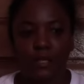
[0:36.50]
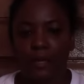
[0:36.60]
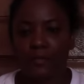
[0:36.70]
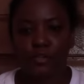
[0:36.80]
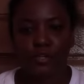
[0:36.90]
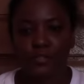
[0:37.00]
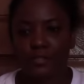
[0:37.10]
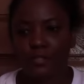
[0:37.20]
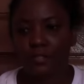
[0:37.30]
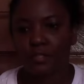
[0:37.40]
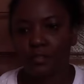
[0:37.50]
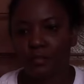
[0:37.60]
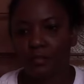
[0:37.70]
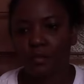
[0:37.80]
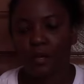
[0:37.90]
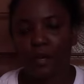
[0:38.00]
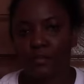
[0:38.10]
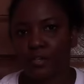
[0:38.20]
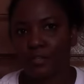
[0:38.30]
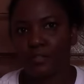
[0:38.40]
I just I
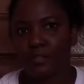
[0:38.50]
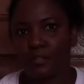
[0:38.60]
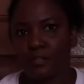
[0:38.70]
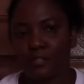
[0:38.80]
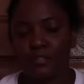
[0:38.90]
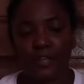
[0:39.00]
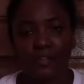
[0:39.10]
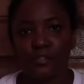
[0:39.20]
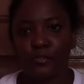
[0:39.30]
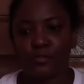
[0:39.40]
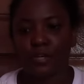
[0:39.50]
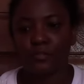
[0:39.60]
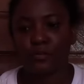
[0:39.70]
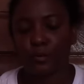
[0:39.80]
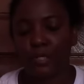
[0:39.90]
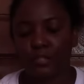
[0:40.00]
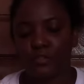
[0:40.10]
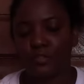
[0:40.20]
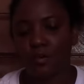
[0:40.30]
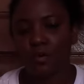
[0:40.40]
just decided to just go in the
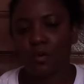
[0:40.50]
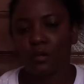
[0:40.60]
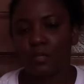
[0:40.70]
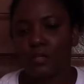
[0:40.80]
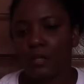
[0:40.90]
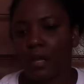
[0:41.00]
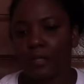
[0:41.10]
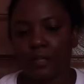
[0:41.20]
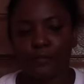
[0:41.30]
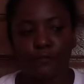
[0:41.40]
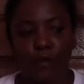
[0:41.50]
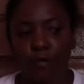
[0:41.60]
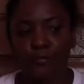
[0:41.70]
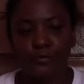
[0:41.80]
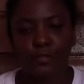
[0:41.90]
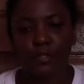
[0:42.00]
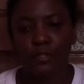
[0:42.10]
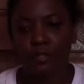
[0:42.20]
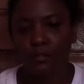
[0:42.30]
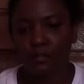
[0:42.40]
store and I found
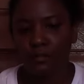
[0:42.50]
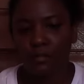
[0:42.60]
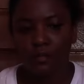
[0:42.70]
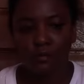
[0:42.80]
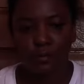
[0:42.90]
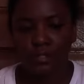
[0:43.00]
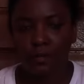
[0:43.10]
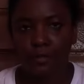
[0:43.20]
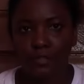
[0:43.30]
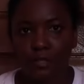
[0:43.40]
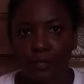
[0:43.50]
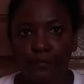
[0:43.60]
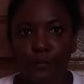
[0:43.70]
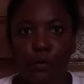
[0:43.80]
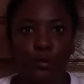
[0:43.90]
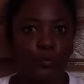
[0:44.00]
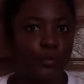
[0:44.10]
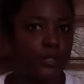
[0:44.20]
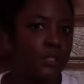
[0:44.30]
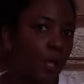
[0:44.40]
what I was looking for
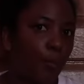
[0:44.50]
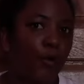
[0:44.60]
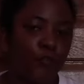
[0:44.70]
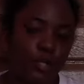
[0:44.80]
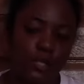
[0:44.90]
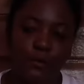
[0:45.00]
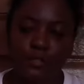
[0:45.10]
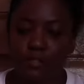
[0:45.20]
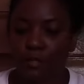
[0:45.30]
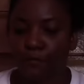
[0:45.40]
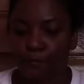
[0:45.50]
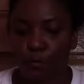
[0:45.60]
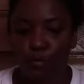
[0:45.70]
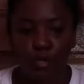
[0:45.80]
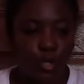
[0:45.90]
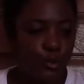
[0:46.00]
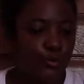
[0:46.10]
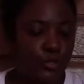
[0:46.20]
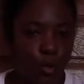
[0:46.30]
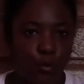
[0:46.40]
well some of what I was looking for
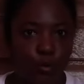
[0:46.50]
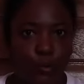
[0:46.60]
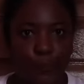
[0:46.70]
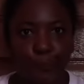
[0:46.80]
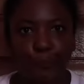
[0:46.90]
so